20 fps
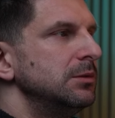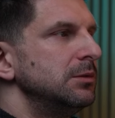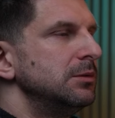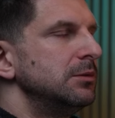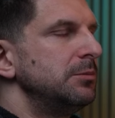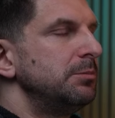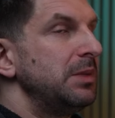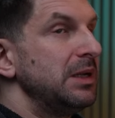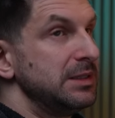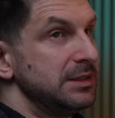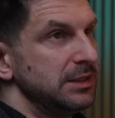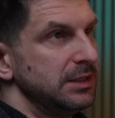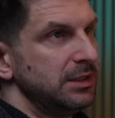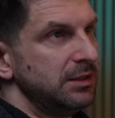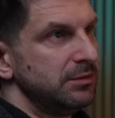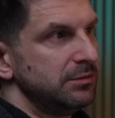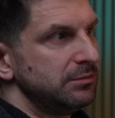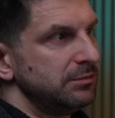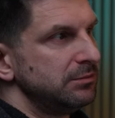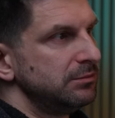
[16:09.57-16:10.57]
brushes,
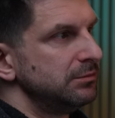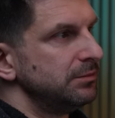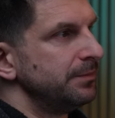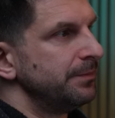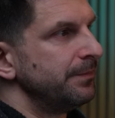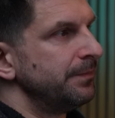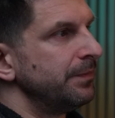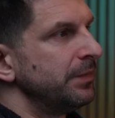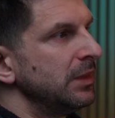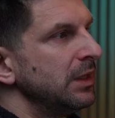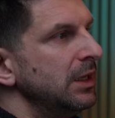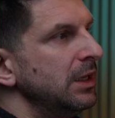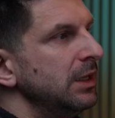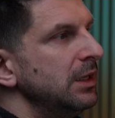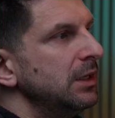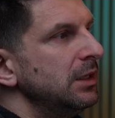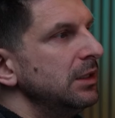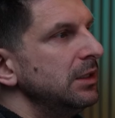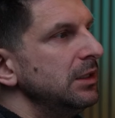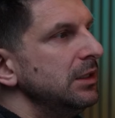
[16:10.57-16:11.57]

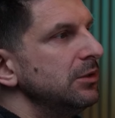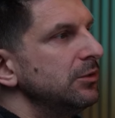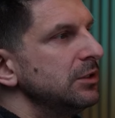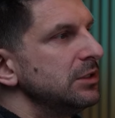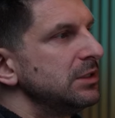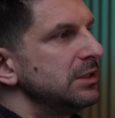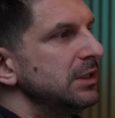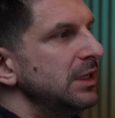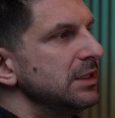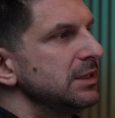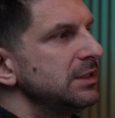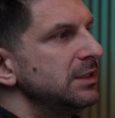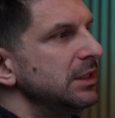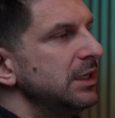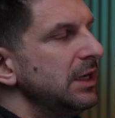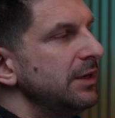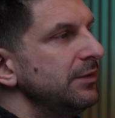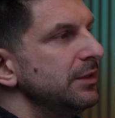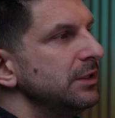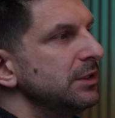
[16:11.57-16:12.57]
and we are
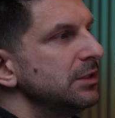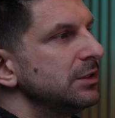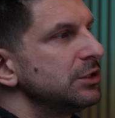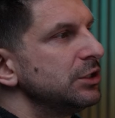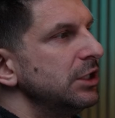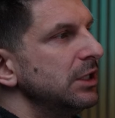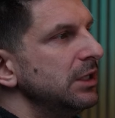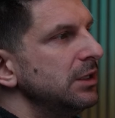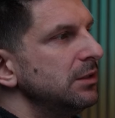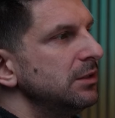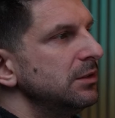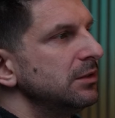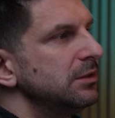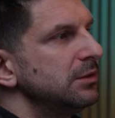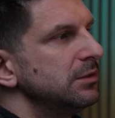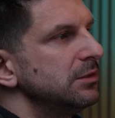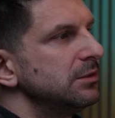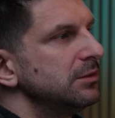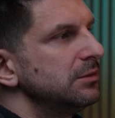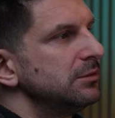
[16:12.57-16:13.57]
interested in the first
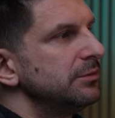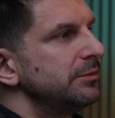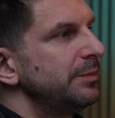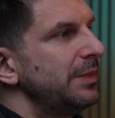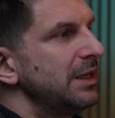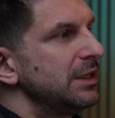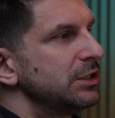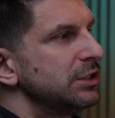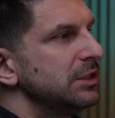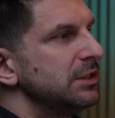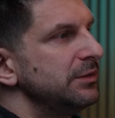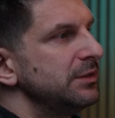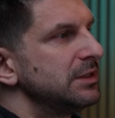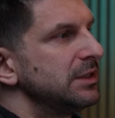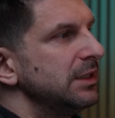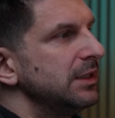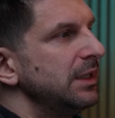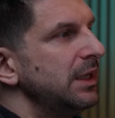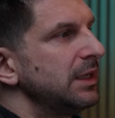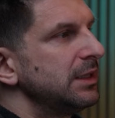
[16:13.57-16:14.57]
standard
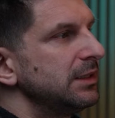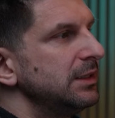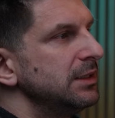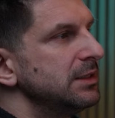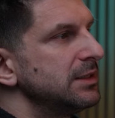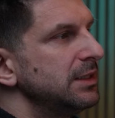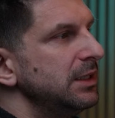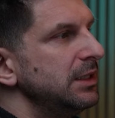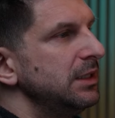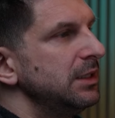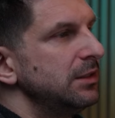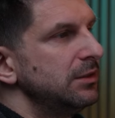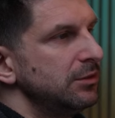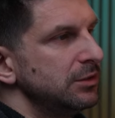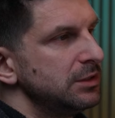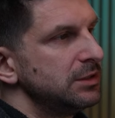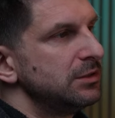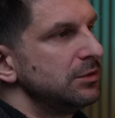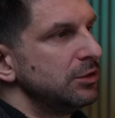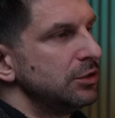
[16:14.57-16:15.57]
one. This is the
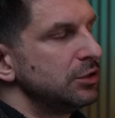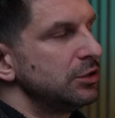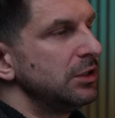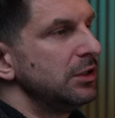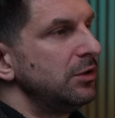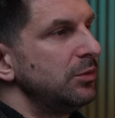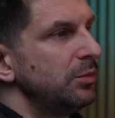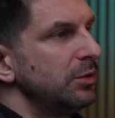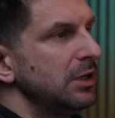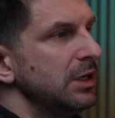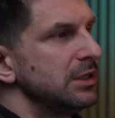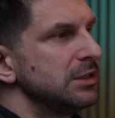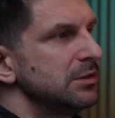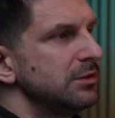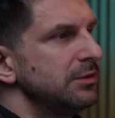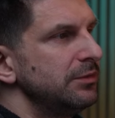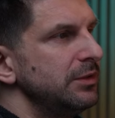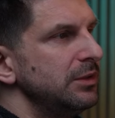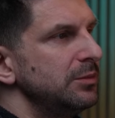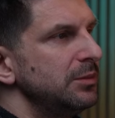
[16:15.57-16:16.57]
one I showed you. It
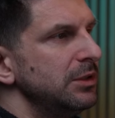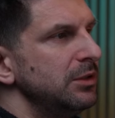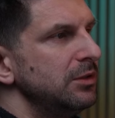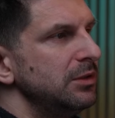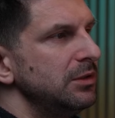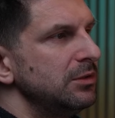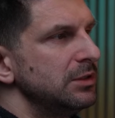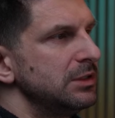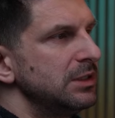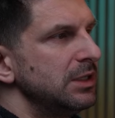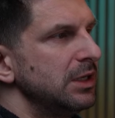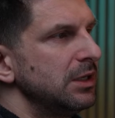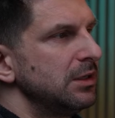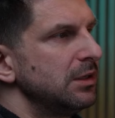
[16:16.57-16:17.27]
formulates like this.